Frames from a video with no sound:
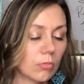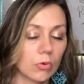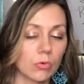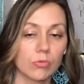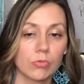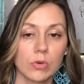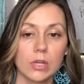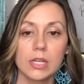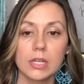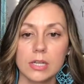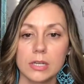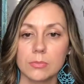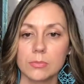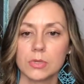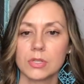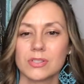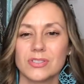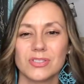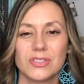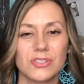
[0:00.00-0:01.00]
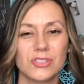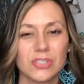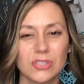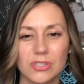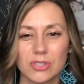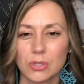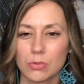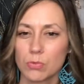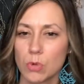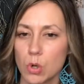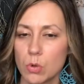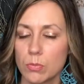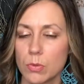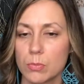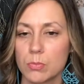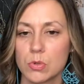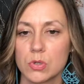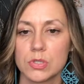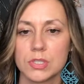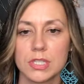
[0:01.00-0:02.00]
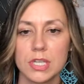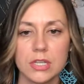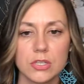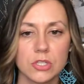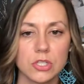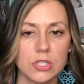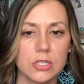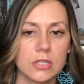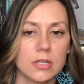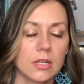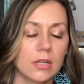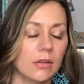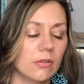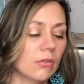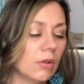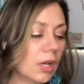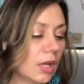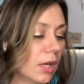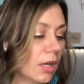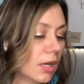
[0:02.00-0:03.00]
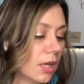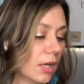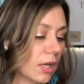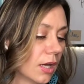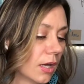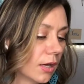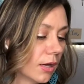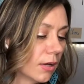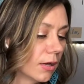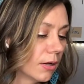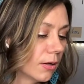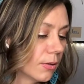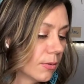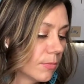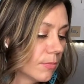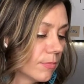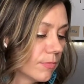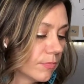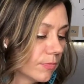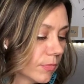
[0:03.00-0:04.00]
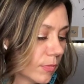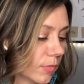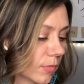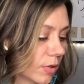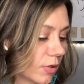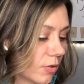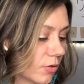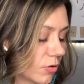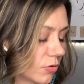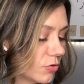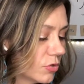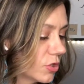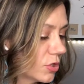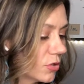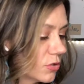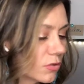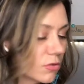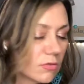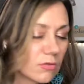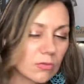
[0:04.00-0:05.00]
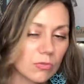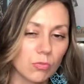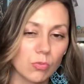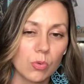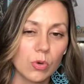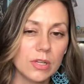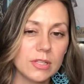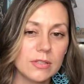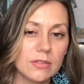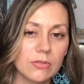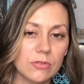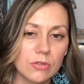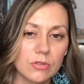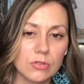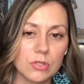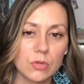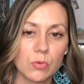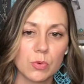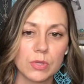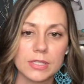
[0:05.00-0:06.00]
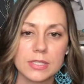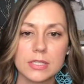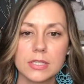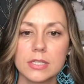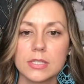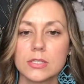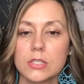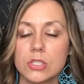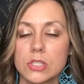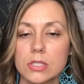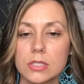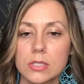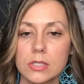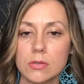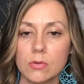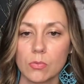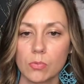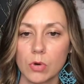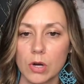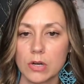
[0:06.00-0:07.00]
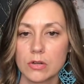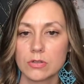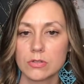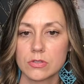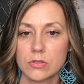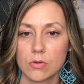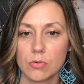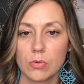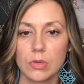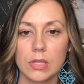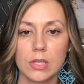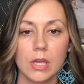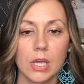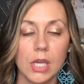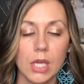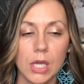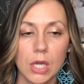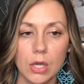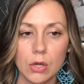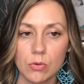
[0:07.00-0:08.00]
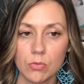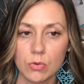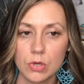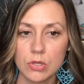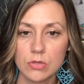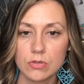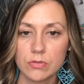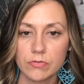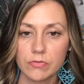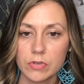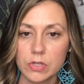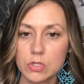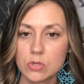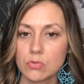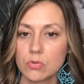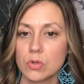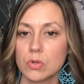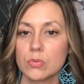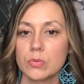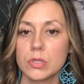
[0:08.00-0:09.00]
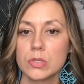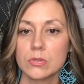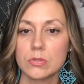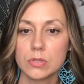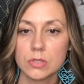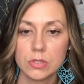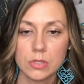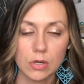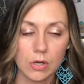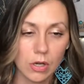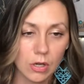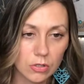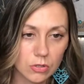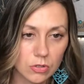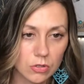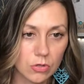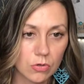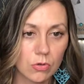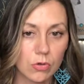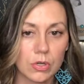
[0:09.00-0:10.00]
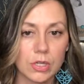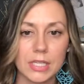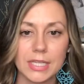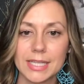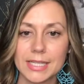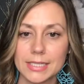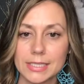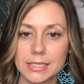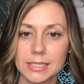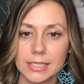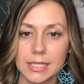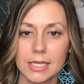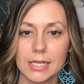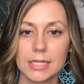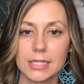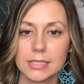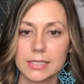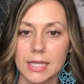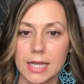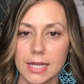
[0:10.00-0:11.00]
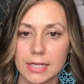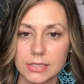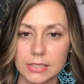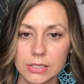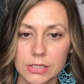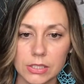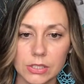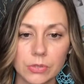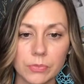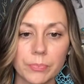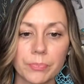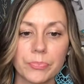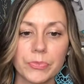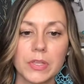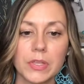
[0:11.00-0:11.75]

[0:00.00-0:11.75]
reading, because just the rote memorization and just using one sense just didn't work. So we use visual, we use auditory, kinesthetic, tactile,